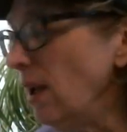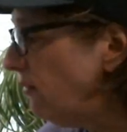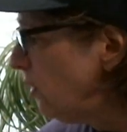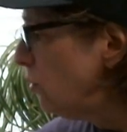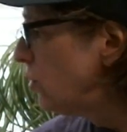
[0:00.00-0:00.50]

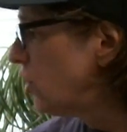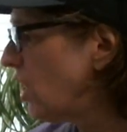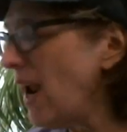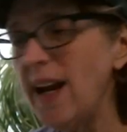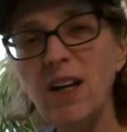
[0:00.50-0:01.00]
If you
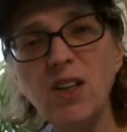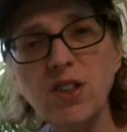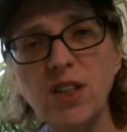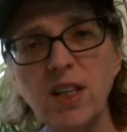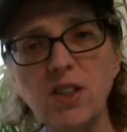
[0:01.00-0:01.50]

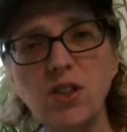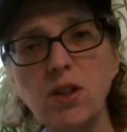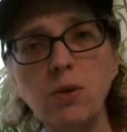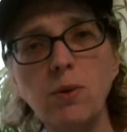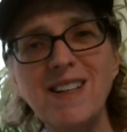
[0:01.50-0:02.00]
change this
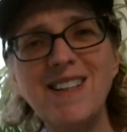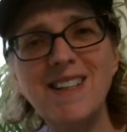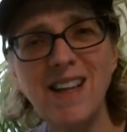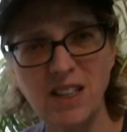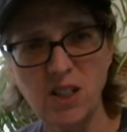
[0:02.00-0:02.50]
to a
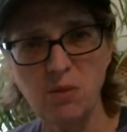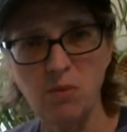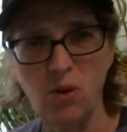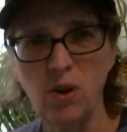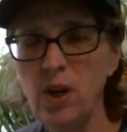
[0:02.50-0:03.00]

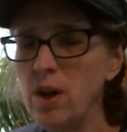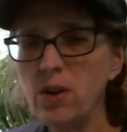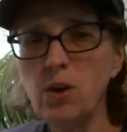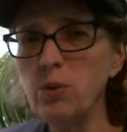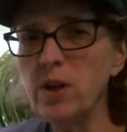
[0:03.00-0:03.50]
decimal,
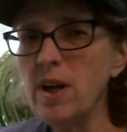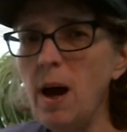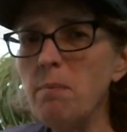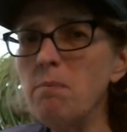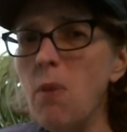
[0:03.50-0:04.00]
you would
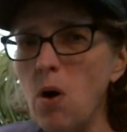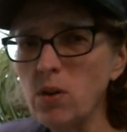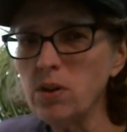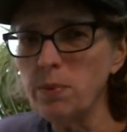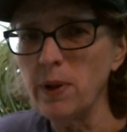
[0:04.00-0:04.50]
not
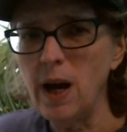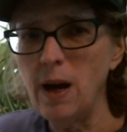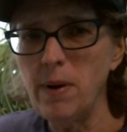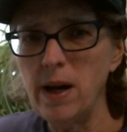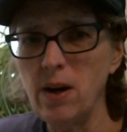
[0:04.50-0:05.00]

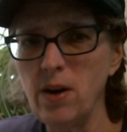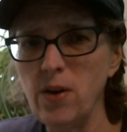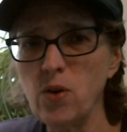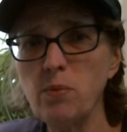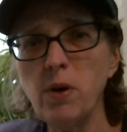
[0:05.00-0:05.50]
multiply by
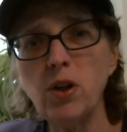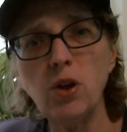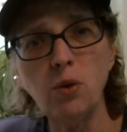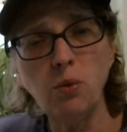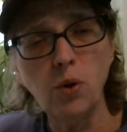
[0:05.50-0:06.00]
100, but
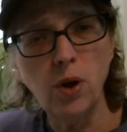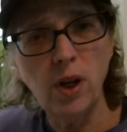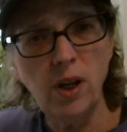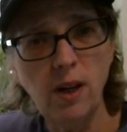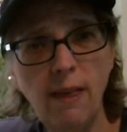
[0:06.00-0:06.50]
you
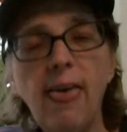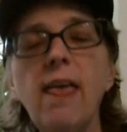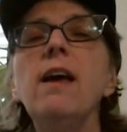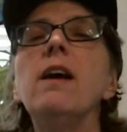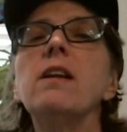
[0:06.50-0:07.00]
would
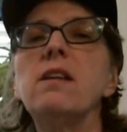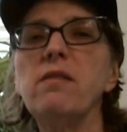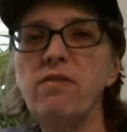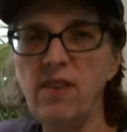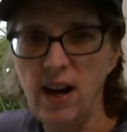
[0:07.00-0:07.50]

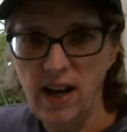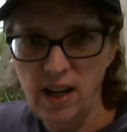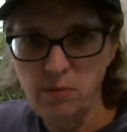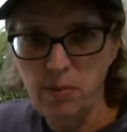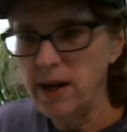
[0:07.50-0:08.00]

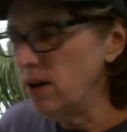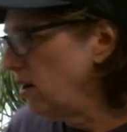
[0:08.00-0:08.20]
divide by